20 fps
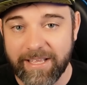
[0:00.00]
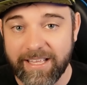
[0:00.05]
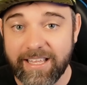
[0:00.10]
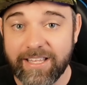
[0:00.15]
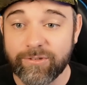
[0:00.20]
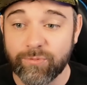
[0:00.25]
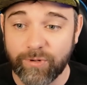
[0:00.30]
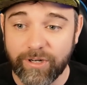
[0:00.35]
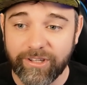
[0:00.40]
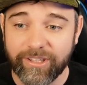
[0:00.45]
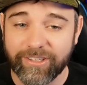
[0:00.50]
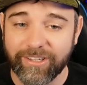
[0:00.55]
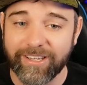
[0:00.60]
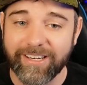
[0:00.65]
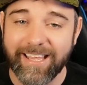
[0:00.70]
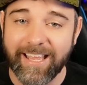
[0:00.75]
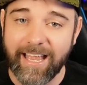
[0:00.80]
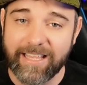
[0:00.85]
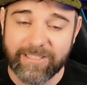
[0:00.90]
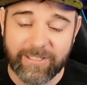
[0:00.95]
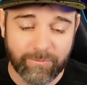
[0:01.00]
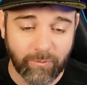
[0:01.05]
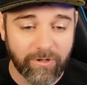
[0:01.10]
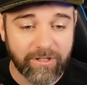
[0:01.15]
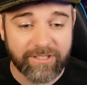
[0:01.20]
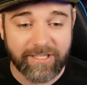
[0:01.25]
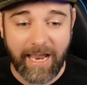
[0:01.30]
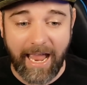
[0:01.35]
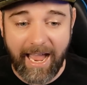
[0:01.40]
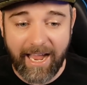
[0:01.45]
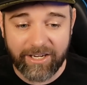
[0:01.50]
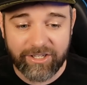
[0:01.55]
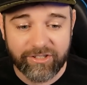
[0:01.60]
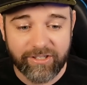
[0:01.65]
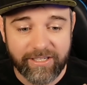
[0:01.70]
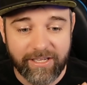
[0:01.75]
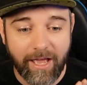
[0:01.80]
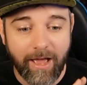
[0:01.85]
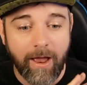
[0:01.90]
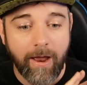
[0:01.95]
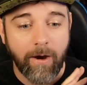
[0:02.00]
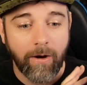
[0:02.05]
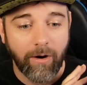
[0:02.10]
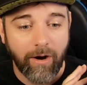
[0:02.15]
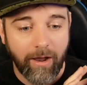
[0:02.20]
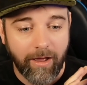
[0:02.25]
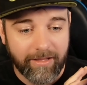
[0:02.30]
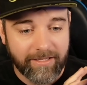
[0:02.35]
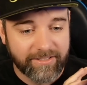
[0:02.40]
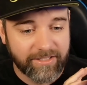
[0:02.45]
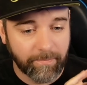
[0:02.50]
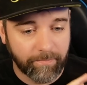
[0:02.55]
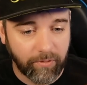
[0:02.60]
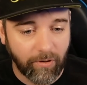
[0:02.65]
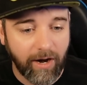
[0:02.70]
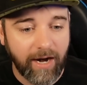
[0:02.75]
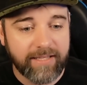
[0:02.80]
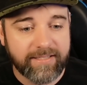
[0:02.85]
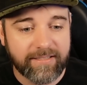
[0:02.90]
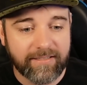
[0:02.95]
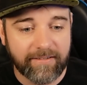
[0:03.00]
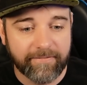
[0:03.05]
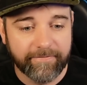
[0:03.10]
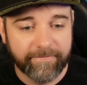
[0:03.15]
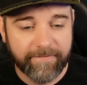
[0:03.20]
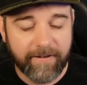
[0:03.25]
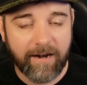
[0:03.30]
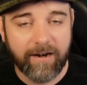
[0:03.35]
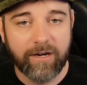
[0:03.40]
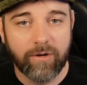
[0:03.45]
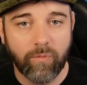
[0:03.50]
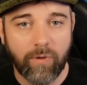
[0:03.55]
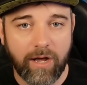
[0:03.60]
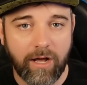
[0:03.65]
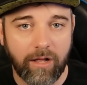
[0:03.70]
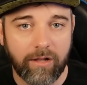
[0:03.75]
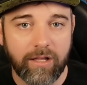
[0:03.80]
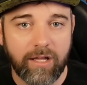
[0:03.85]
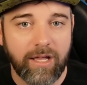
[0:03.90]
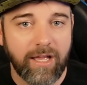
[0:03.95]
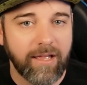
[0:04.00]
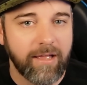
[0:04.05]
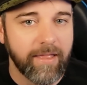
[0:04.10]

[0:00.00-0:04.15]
It is really good. It works actually surprisingly very well.